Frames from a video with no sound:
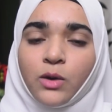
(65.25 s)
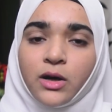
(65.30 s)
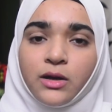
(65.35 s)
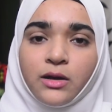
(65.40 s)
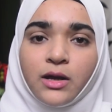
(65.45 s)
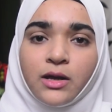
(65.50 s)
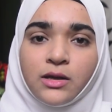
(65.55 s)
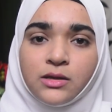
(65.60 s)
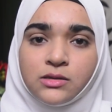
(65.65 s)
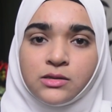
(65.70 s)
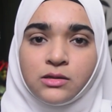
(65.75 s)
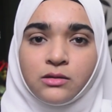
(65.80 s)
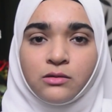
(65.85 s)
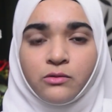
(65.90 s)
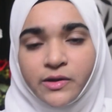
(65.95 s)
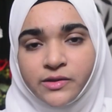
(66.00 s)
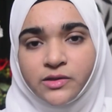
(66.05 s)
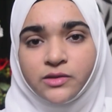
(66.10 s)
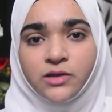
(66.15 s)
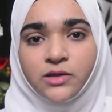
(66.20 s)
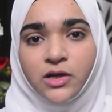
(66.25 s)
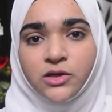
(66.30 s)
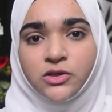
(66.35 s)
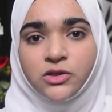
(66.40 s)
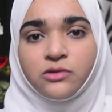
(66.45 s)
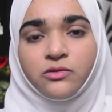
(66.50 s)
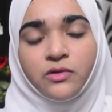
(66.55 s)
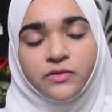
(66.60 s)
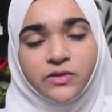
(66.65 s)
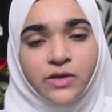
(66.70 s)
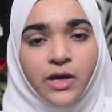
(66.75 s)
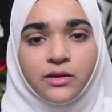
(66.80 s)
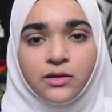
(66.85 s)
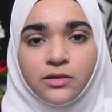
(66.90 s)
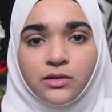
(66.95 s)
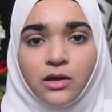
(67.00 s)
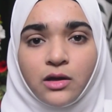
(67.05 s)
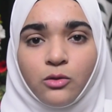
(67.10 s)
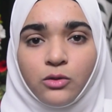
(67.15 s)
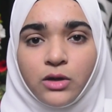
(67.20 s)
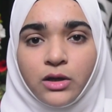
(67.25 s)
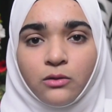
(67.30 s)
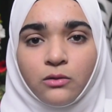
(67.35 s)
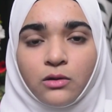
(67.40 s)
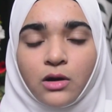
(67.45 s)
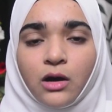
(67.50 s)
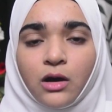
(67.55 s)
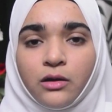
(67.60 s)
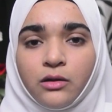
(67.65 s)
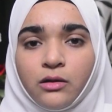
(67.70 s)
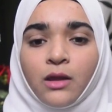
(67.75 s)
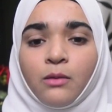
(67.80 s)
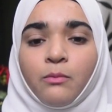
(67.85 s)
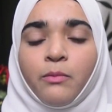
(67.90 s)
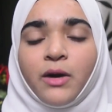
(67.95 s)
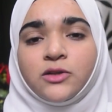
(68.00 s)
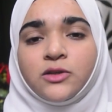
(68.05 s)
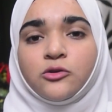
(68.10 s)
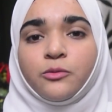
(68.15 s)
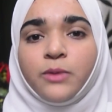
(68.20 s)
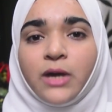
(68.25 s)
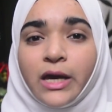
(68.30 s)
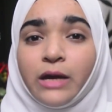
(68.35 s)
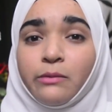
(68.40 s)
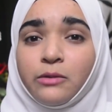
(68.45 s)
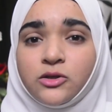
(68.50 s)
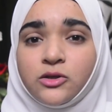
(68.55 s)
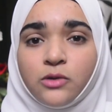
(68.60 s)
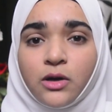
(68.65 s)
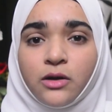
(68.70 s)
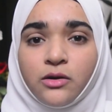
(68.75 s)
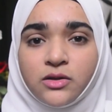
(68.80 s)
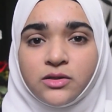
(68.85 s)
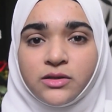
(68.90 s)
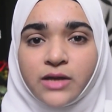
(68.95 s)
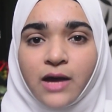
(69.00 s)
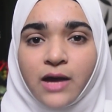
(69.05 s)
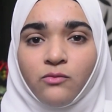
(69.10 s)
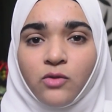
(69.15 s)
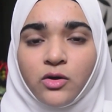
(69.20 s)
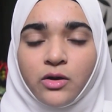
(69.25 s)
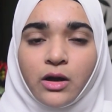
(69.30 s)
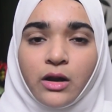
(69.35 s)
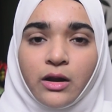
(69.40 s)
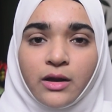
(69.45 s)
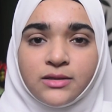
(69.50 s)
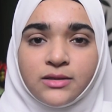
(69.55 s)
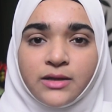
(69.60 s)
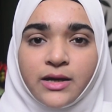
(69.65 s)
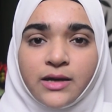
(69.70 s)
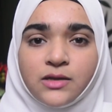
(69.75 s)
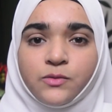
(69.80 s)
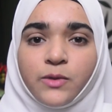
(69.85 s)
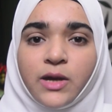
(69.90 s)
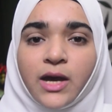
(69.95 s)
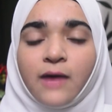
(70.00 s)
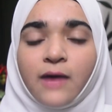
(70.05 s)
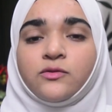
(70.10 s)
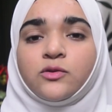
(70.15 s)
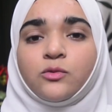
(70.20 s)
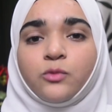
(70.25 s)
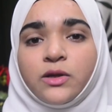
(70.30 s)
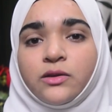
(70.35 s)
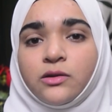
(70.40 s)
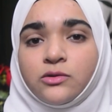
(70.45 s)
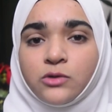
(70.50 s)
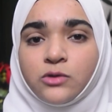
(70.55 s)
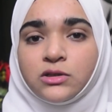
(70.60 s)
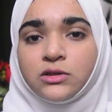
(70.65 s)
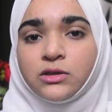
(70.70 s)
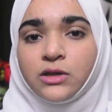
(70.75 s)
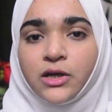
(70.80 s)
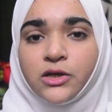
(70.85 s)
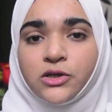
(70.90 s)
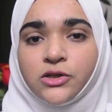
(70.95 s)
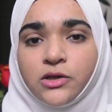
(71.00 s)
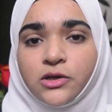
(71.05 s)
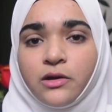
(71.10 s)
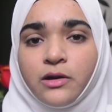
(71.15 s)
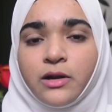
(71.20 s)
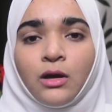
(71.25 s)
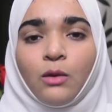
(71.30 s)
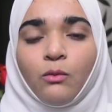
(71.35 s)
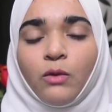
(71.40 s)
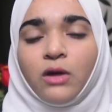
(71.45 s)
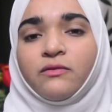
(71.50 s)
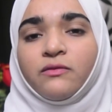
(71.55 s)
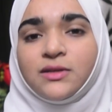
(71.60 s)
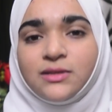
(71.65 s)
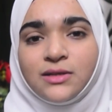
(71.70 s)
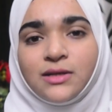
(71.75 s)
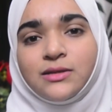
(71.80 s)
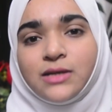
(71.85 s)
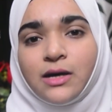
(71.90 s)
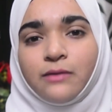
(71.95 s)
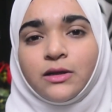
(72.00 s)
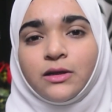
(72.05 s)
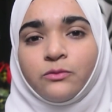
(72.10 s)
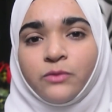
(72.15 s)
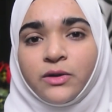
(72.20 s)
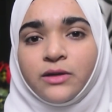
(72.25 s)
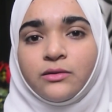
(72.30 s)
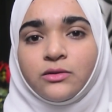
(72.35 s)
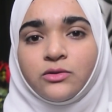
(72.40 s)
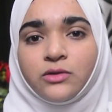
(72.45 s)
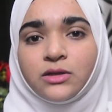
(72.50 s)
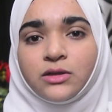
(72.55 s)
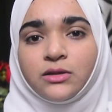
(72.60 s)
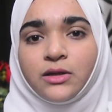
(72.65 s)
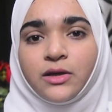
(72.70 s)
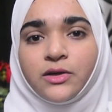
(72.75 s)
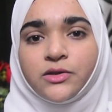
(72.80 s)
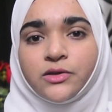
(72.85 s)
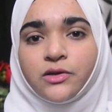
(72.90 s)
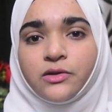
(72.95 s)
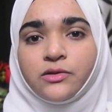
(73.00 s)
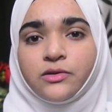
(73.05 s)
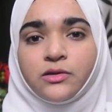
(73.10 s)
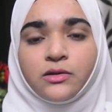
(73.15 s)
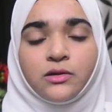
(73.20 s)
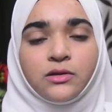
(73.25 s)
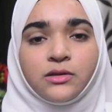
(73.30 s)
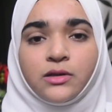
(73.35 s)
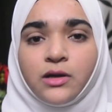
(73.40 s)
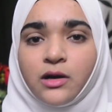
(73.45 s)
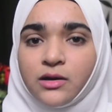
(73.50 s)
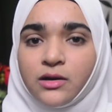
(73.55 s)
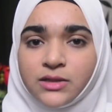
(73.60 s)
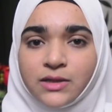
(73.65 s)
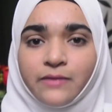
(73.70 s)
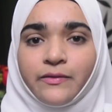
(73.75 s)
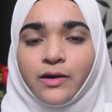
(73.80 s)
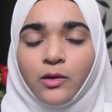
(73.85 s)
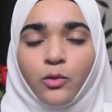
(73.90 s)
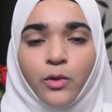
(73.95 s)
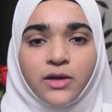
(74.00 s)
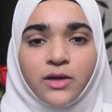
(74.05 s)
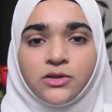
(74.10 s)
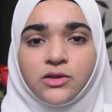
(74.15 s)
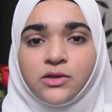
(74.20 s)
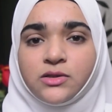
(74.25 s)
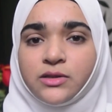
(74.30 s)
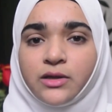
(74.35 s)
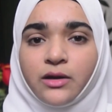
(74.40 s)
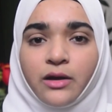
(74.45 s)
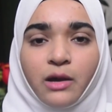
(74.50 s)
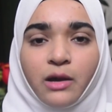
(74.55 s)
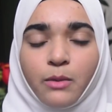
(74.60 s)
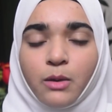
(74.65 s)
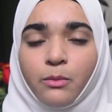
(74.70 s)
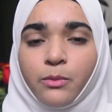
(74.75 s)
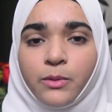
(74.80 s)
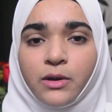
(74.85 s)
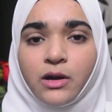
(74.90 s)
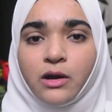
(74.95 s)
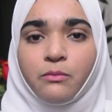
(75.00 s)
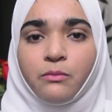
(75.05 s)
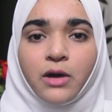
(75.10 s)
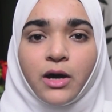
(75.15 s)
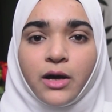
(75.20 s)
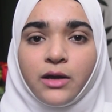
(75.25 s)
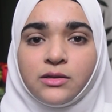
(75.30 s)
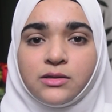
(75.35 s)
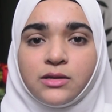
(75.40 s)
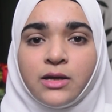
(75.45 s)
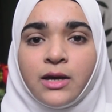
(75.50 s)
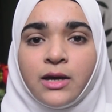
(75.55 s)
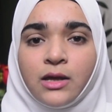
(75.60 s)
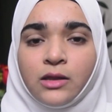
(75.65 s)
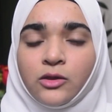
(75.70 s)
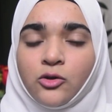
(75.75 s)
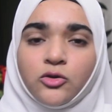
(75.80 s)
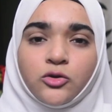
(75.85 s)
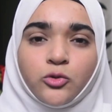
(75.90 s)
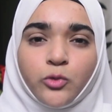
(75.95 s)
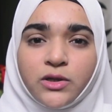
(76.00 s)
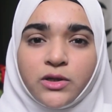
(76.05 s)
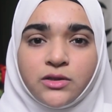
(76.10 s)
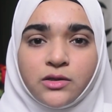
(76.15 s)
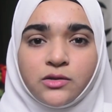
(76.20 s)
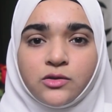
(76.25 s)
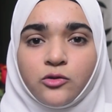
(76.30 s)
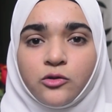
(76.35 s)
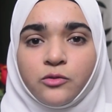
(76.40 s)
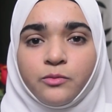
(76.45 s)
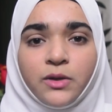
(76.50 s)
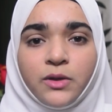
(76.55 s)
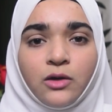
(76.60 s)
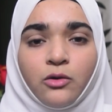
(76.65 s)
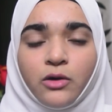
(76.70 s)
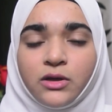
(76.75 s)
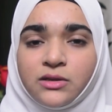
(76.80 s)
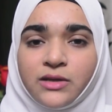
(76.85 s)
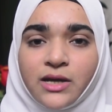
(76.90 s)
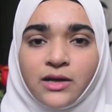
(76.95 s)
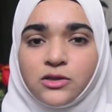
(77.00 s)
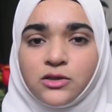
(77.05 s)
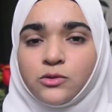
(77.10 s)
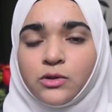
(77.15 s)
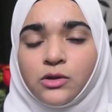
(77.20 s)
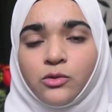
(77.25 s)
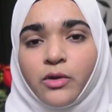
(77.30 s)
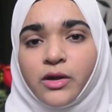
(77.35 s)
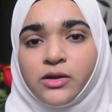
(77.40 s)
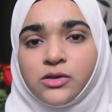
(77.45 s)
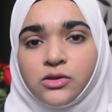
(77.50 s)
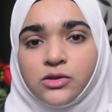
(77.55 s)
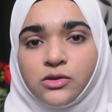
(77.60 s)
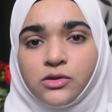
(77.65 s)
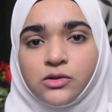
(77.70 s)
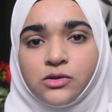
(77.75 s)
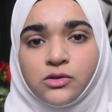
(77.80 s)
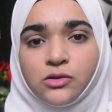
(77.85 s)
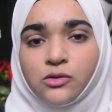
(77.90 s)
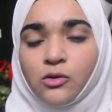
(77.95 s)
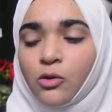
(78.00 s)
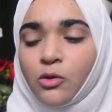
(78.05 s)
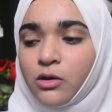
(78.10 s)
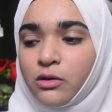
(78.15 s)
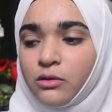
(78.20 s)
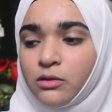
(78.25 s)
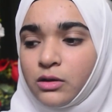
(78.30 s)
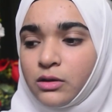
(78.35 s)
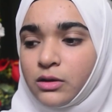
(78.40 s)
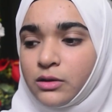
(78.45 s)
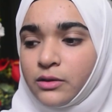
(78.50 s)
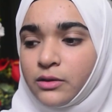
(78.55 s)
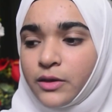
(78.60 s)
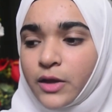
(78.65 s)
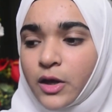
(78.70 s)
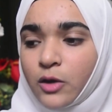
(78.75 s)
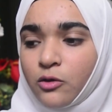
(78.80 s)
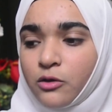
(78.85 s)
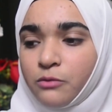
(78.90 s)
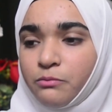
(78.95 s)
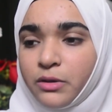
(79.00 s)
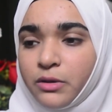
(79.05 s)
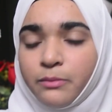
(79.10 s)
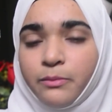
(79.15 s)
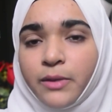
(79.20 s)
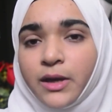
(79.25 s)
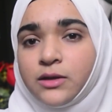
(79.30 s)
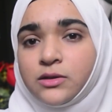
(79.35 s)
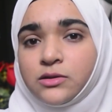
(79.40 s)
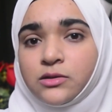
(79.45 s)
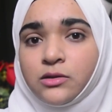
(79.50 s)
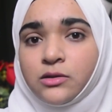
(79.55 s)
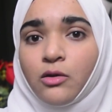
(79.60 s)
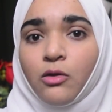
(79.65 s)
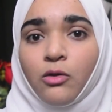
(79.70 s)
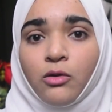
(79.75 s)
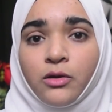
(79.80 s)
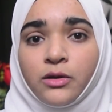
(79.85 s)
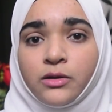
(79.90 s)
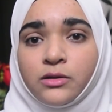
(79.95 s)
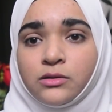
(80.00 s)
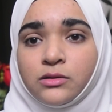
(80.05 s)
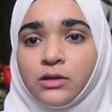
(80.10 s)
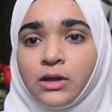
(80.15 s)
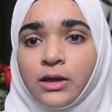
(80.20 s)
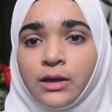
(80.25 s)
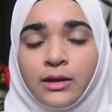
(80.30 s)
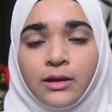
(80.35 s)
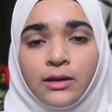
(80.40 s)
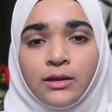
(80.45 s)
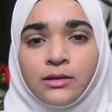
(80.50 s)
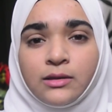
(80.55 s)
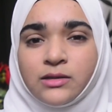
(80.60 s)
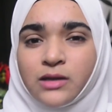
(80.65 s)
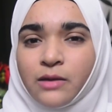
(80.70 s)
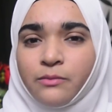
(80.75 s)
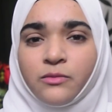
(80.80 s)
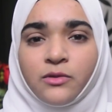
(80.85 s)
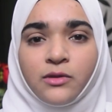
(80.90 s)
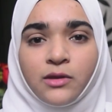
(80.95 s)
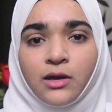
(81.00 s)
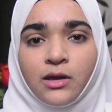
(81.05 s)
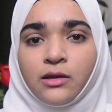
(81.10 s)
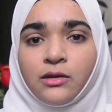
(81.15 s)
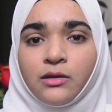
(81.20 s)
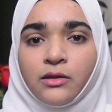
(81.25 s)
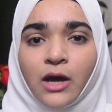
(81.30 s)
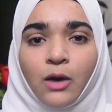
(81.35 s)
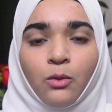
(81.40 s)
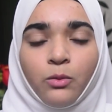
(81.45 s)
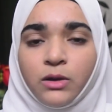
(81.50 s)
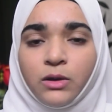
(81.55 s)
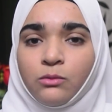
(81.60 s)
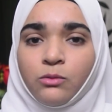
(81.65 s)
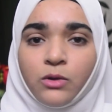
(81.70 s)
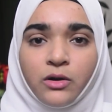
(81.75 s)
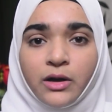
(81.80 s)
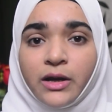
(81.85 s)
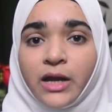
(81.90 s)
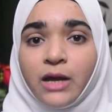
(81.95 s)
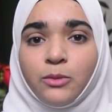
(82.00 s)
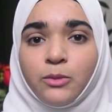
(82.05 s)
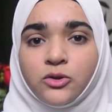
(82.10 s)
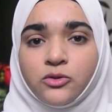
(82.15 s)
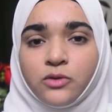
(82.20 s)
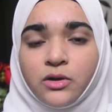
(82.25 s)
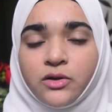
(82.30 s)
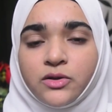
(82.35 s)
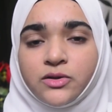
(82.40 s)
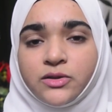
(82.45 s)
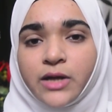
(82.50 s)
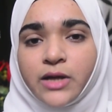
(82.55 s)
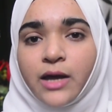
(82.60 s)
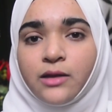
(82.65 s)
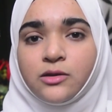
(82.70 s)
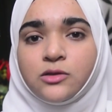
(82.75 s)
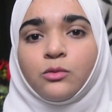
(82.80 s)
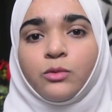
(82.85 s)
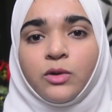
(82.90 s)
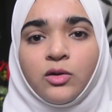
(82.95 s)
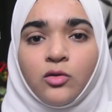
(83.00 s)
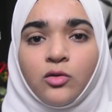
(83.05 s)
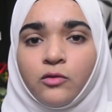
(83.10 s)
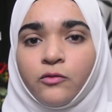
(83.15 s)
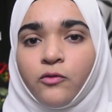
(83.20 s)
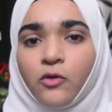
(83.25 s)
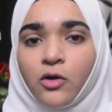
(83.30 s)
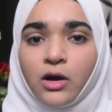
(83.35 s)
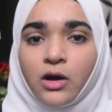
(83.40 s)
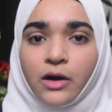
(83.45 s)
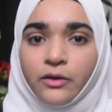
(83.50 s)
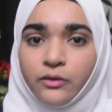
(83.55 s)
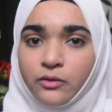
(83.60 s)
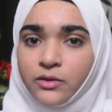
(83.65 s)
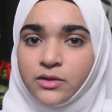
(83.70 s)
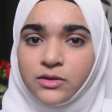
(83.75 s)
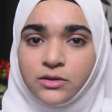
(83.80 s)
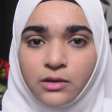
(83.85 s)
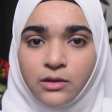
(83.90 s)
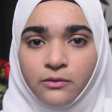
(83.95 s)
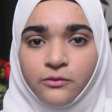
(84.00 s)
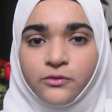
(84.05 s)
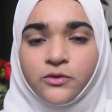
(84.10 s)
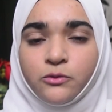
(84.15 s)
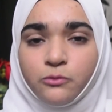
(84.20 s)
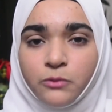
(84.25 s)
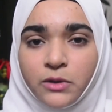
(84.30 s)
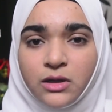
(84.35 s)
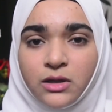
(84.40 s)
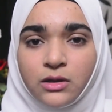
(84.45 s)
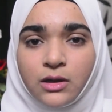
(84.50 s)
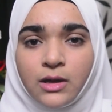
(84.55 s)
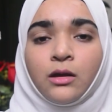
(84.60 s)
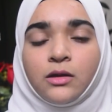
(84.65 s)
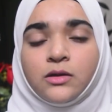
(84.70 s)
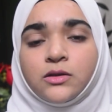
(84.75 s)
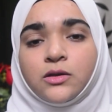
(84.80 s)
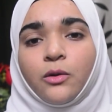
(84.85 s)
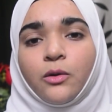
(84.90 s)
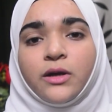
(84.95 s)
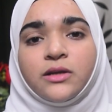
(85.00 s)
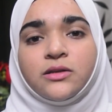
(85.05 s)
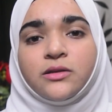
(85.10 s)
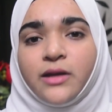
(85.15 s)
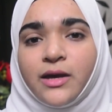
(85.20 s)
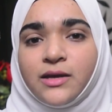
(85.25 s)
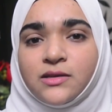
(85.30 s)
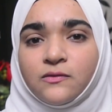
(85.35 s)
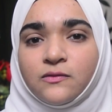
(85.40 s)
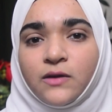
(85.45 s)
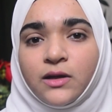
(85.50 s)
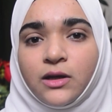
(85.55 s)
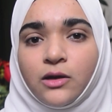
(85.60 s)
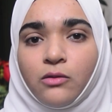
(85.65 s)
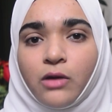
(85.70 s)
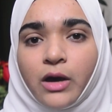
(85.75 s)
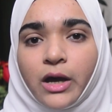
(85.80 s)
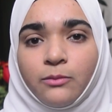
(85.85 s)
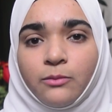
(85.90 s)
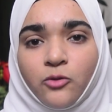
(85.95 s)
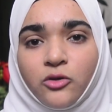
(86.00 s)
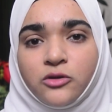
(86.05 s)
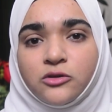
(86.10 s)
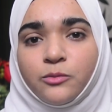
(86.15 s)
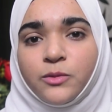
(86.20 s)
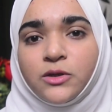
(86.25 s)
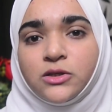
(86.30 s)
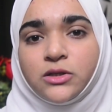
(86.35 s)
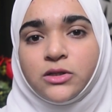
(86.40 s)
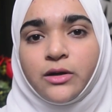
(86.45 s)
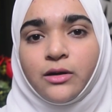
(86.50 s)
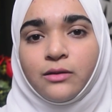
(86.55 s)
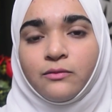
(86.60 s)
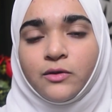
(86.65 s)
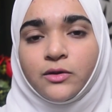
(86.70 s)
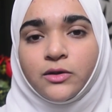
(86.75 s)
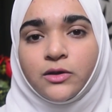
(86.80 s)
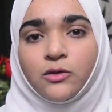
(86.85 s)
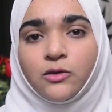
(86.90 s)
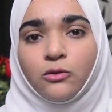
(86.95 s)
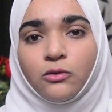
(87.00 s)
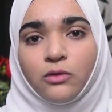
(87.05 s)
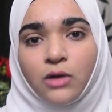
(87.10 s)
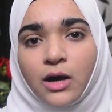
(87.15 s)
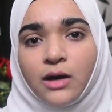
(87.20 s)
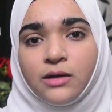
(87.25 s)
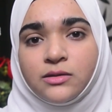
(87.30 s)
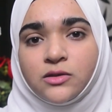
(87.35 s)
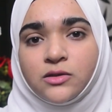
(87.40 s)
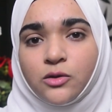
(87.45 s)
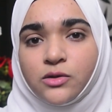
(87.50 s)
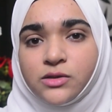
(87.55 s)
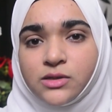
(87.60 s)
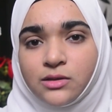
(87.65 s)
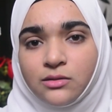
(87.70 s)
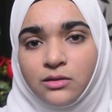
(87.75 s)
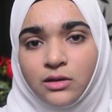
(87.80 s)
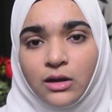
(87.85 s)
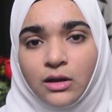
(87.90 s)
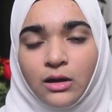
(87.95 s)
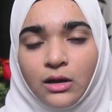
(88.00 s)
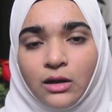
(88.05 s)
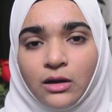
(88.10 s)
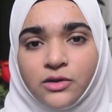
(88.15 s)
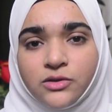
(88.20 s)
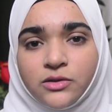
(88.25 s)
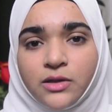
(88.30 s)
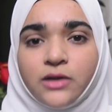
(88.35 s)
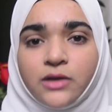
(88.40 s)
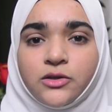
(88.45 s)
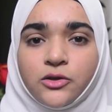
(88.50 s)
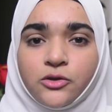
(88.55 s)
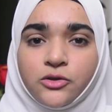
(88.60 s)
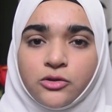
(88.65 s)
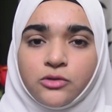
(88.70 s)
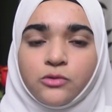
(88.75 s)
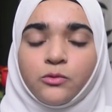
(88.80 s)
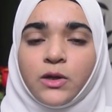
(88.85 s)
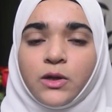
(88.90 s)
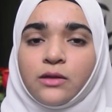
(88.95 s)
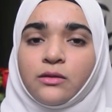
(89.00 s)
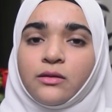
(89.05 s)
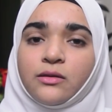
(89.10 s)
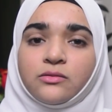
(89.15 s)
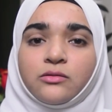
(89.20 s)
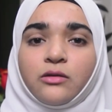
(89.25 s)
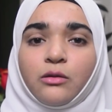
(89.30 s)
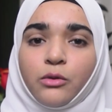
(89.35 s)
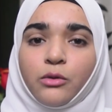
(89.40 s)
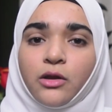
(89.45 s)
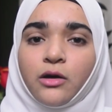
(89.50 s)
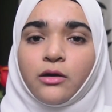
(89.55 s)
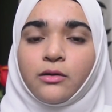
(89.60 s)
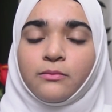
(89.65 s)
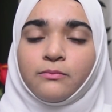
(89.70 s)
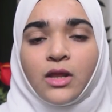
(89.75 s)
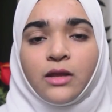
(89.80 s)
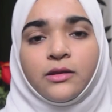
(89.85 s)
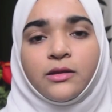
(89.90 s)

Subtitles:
One is recitation, reciting the holy Qur'an. But to be able to understand what Allah says, we have to read the translation. When we sit down and read the translations, there are several questions that come up in our minds. Those questions could be contextual questions, or they could be based on something that we were unable to understand. So we look for other stuff to read. So in today's video, I'm going to be sharing with you Qur'an's resource in English that you should read this Ramadan.